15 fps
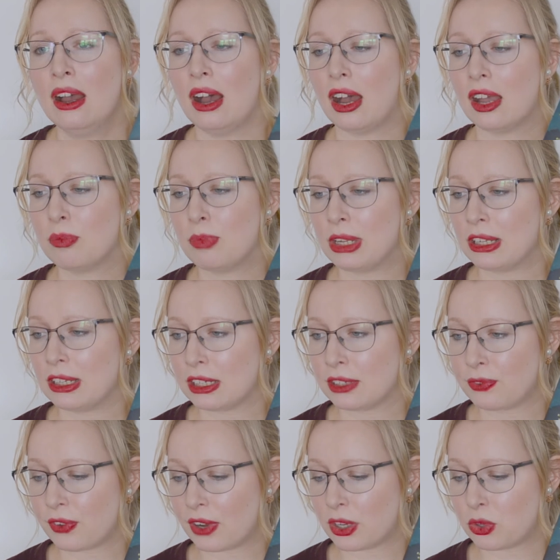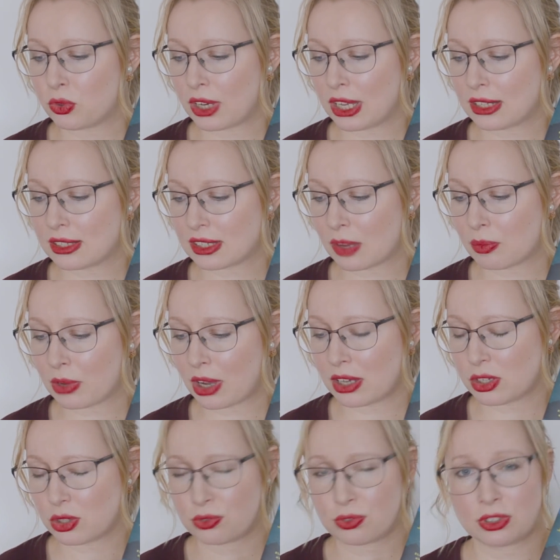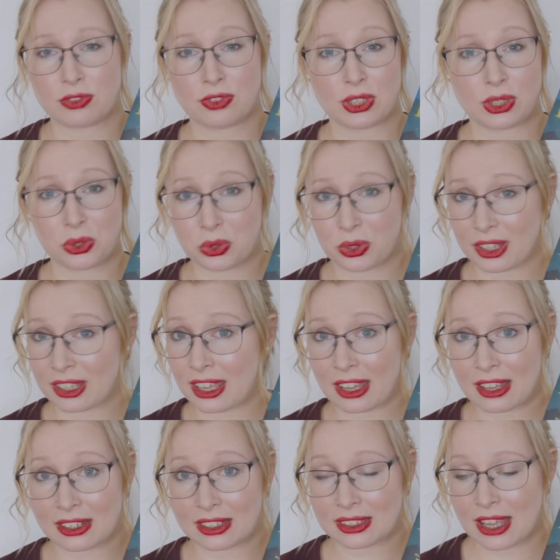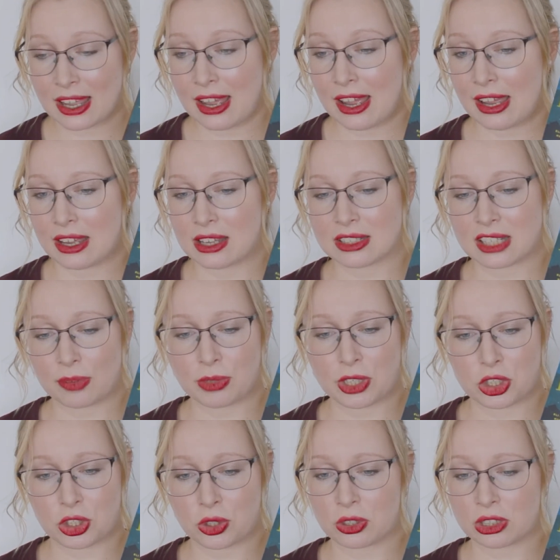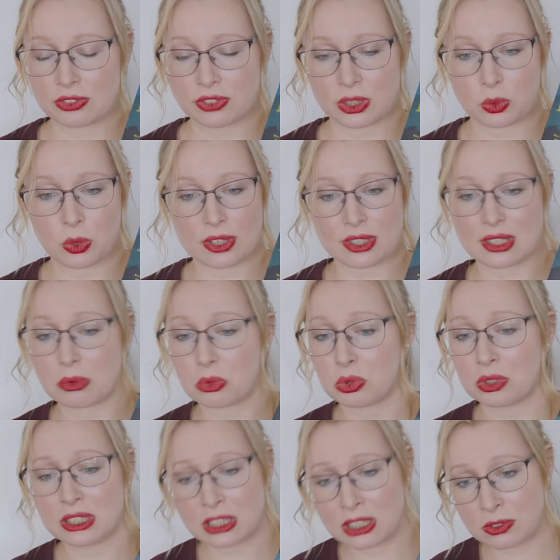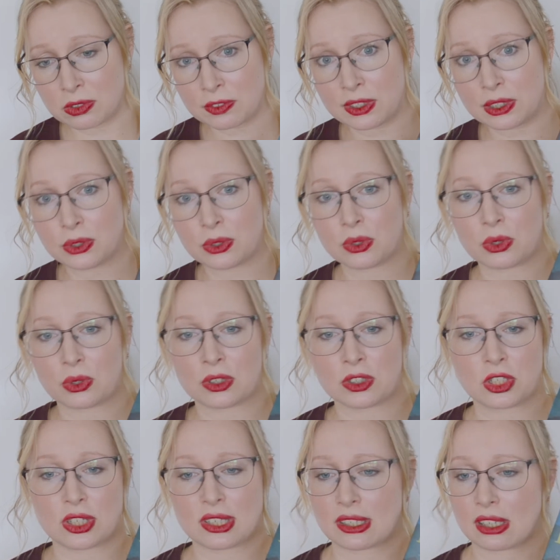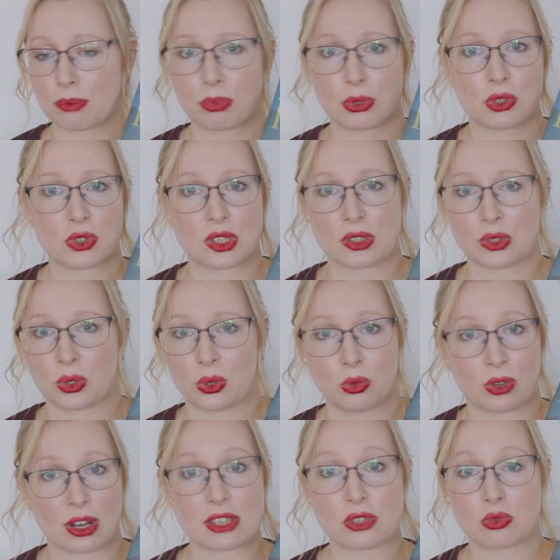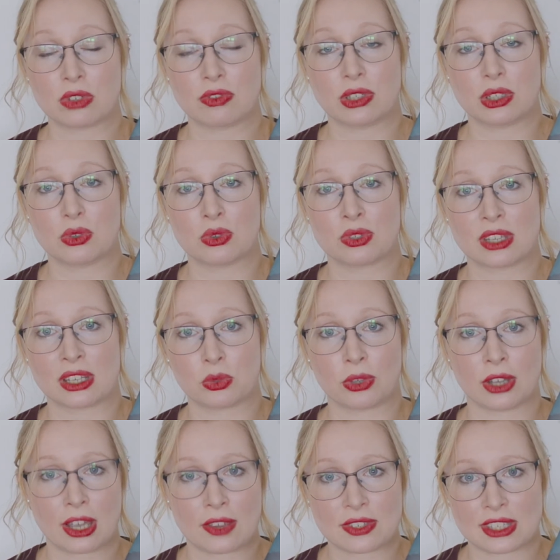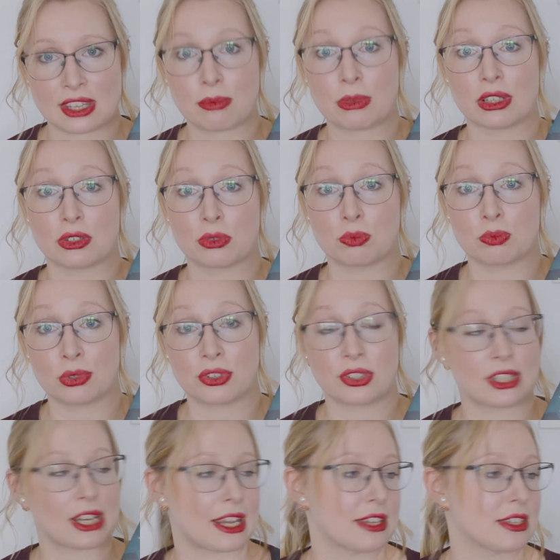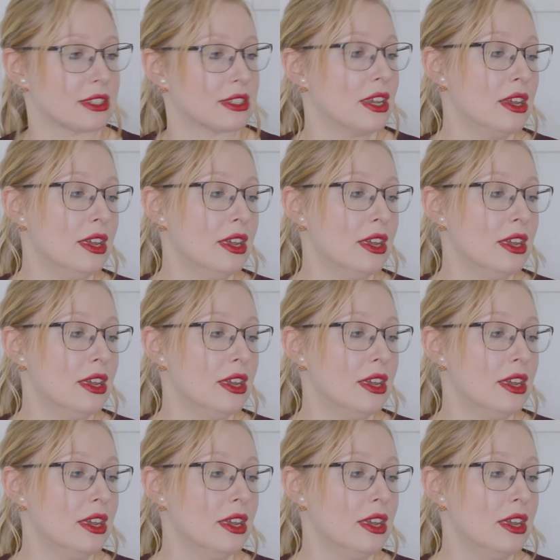I believe I read some kind of review again, and I'm not sure if it was some critic review or just some person who writes reviews and we have similar book taste,